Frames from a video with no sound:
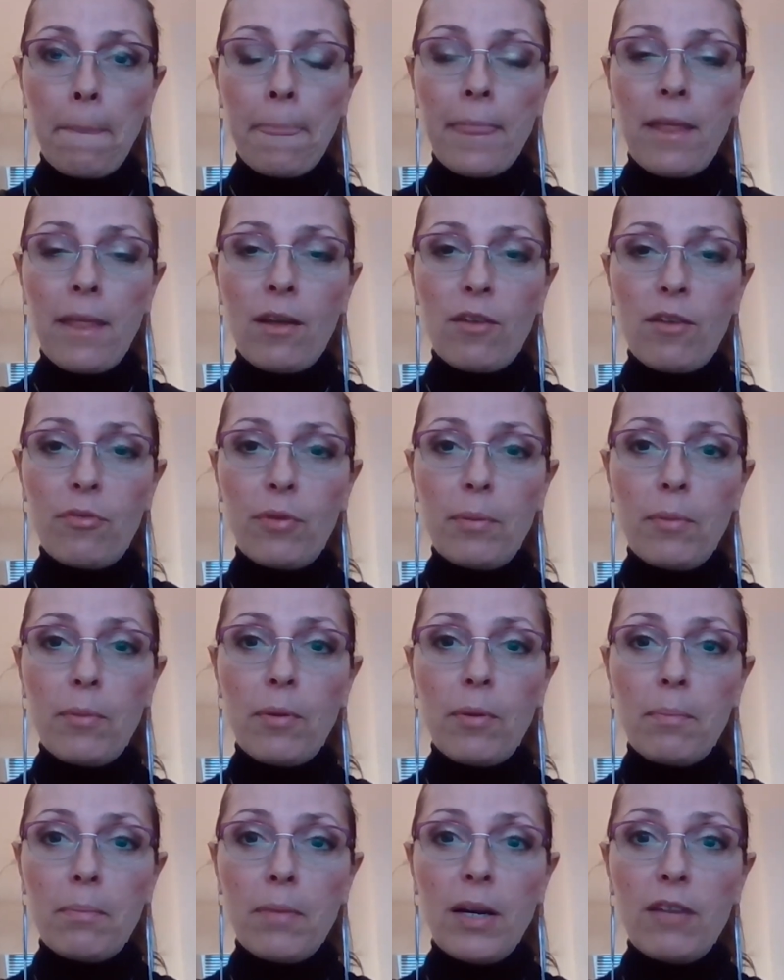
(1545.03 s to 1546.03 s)
You know, if we're more
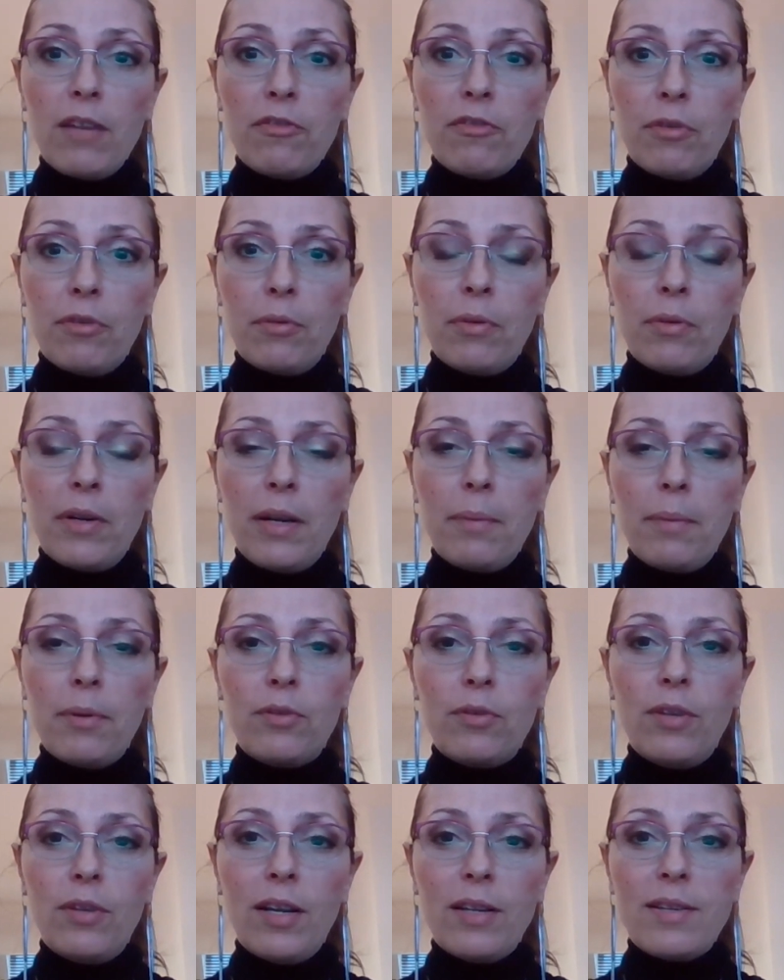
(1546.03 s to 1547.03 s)
mindful, we're able
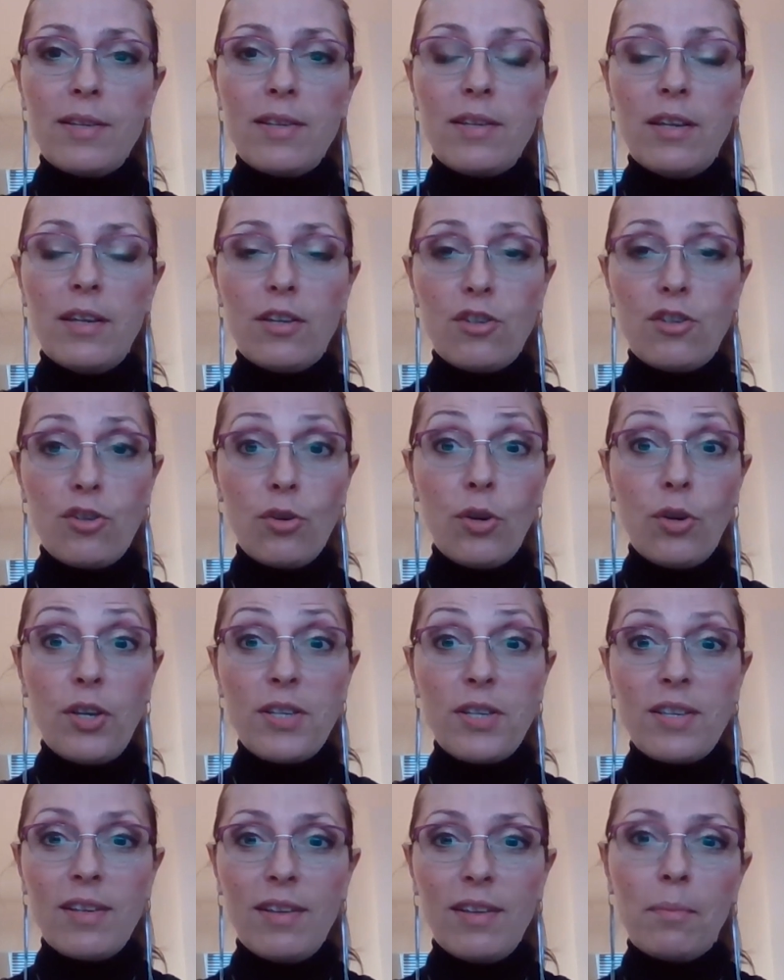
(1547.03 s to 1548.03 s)
to then see a
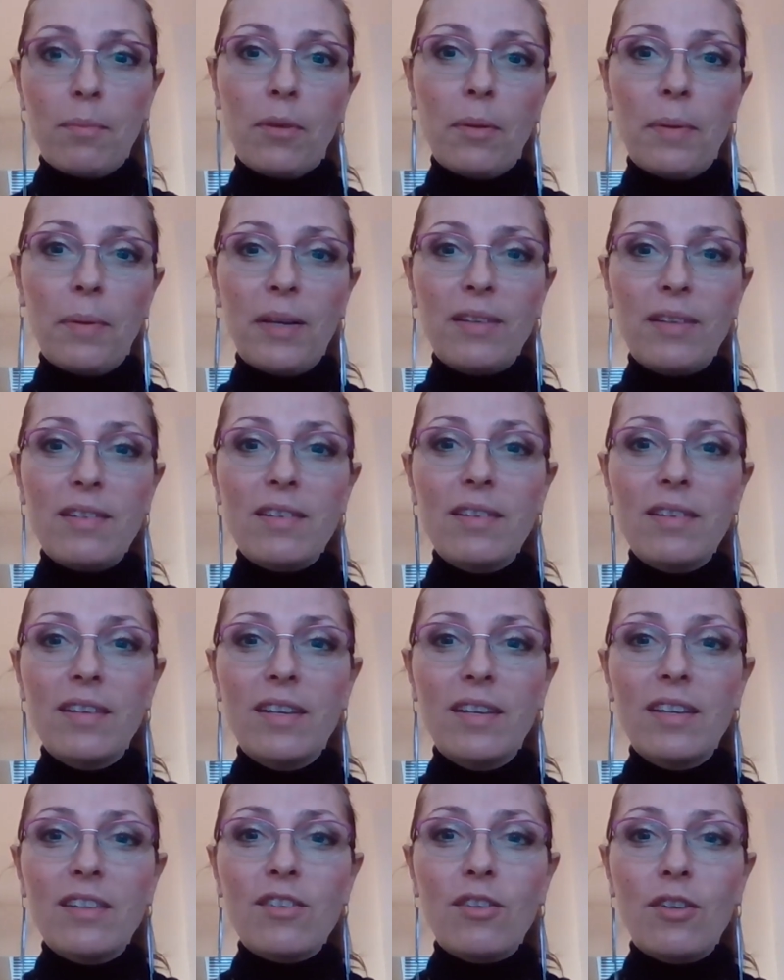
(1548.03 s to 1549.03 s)
choice in the moment.
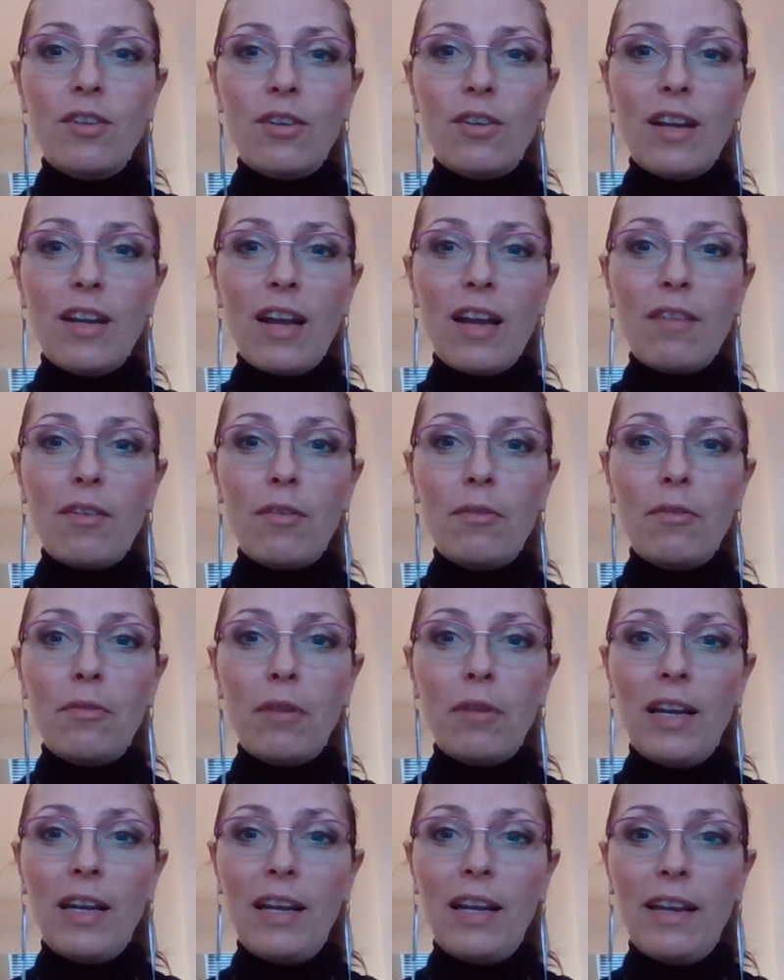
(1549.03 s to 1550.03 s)
So you're never
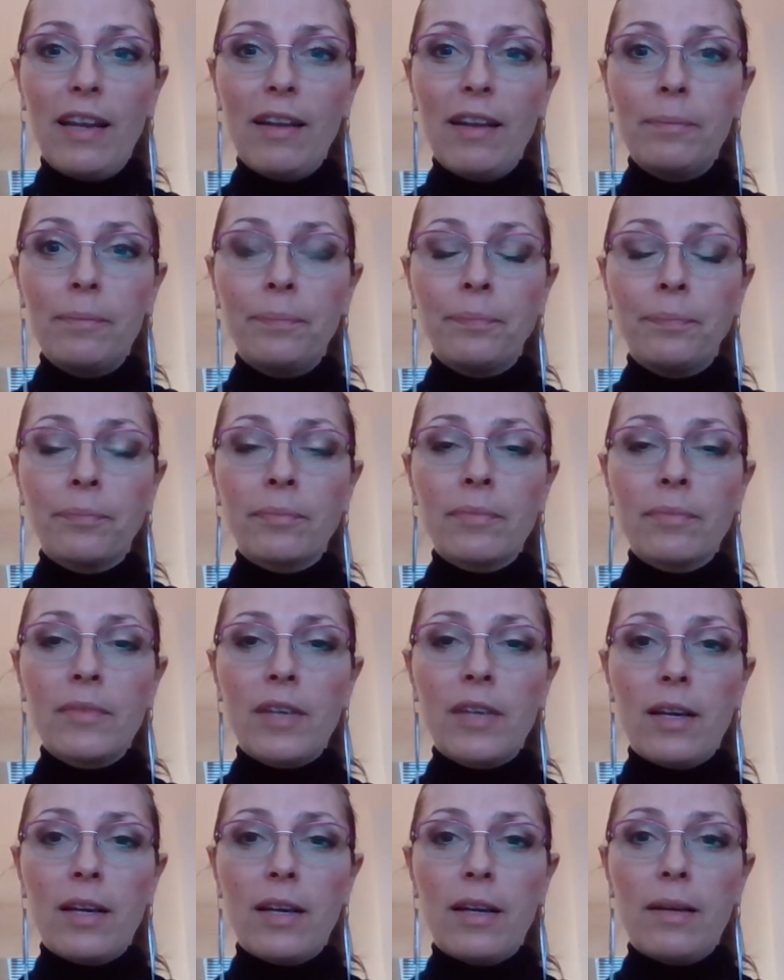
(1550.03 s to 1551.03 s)
really
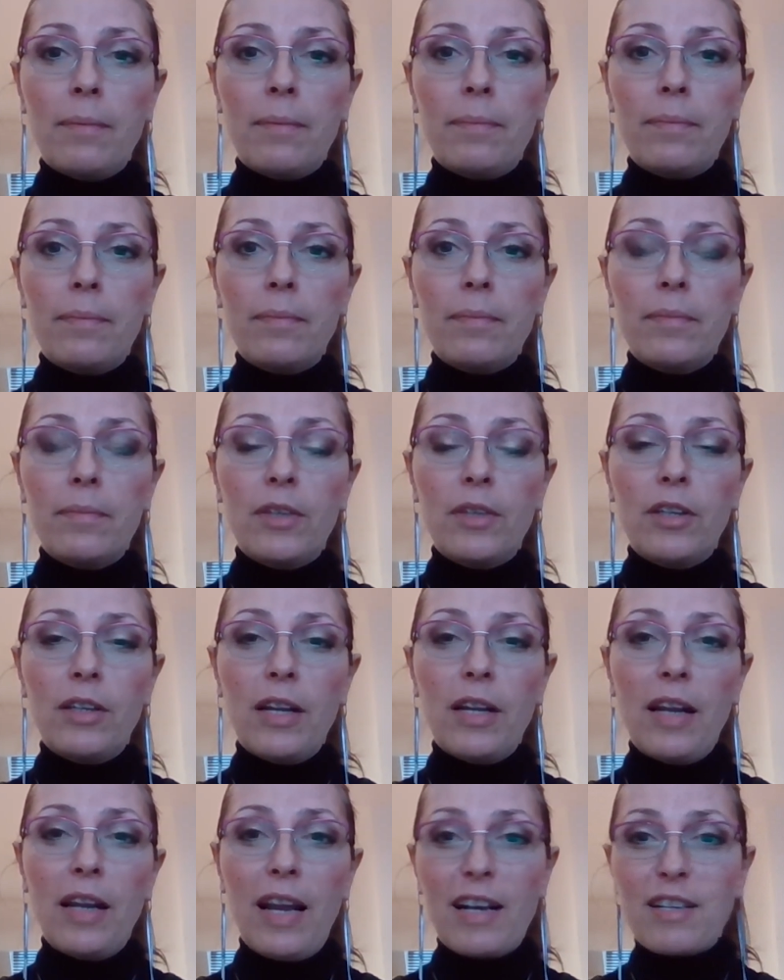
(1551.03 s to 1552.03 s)
in the
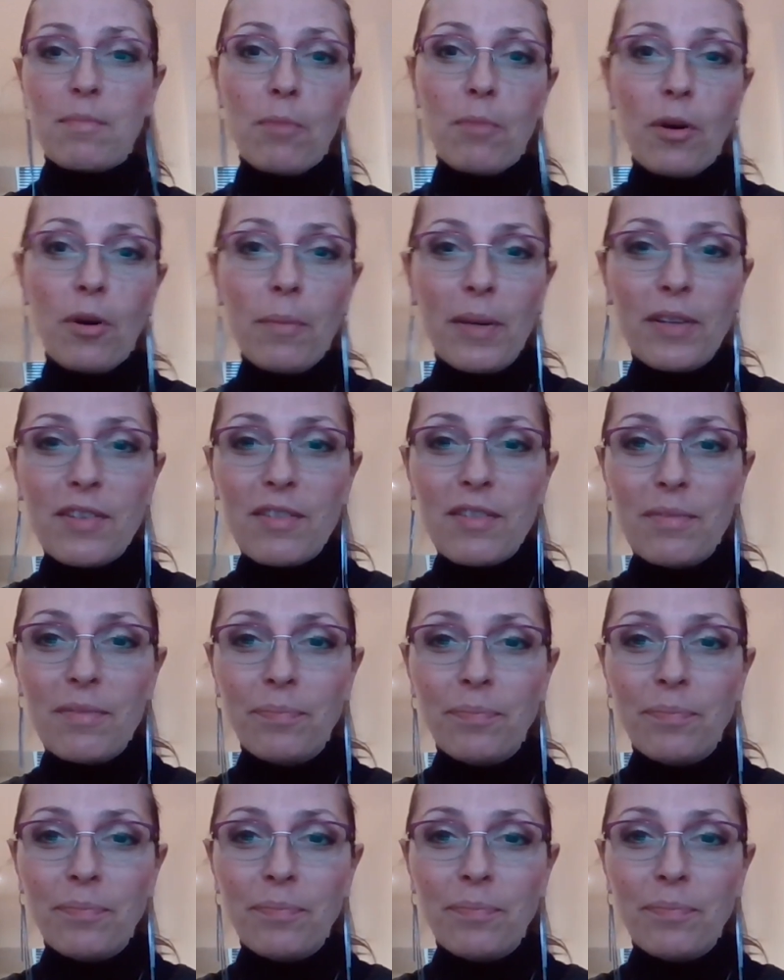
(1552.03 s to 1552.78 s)
next moment.